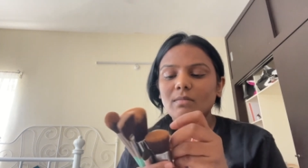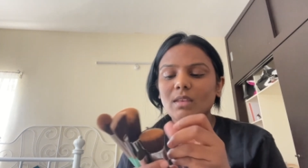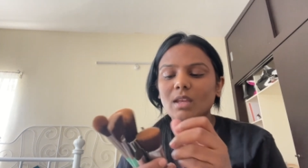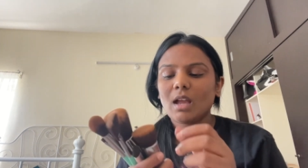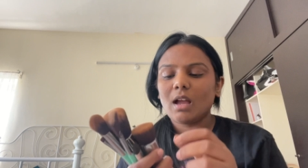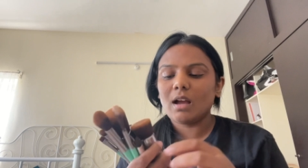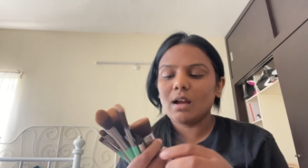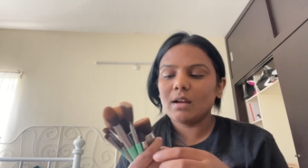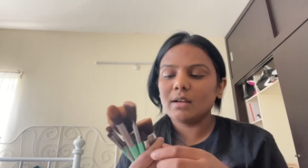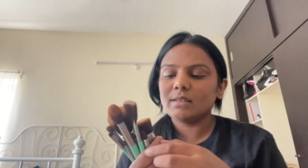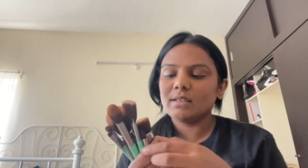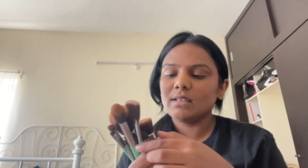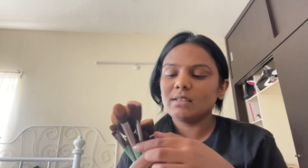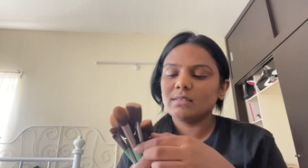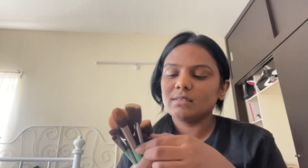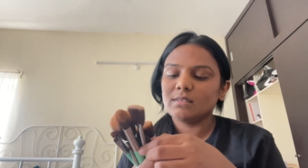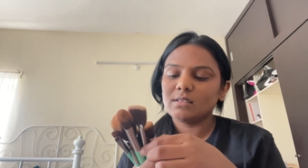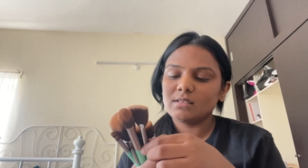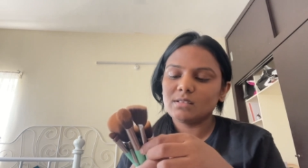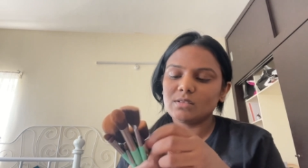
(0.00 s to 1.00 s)
I
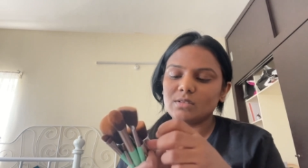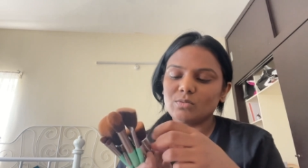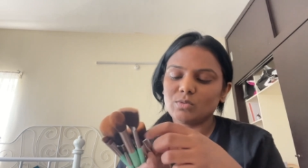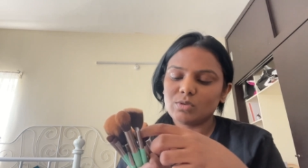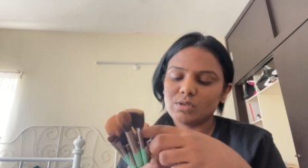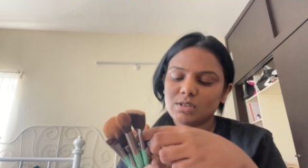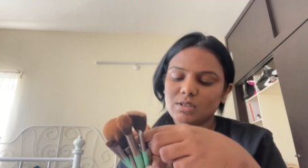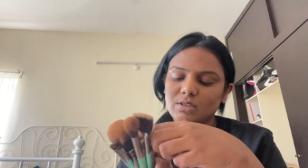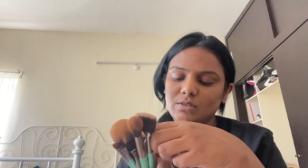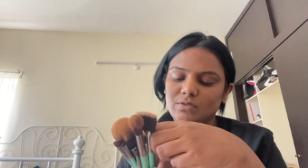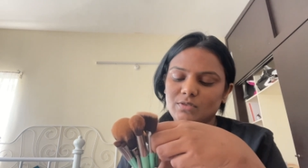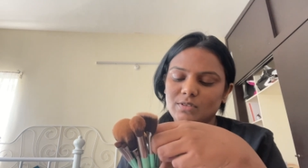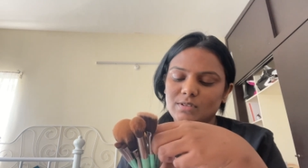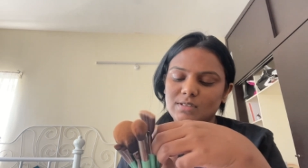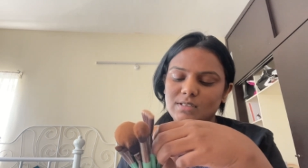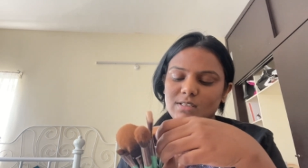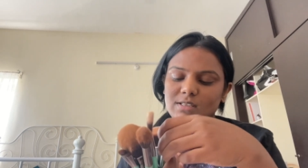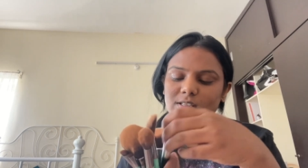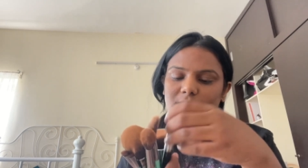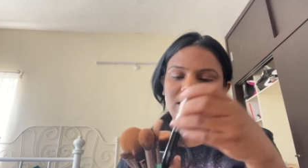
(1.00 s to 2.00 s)
think this was a different
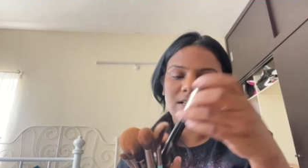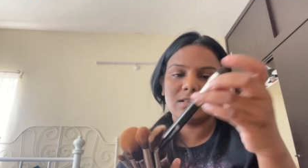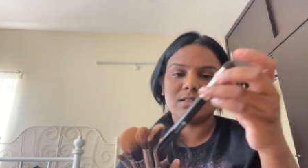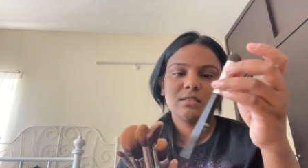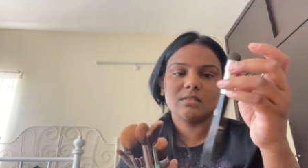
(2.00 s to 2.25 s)
set.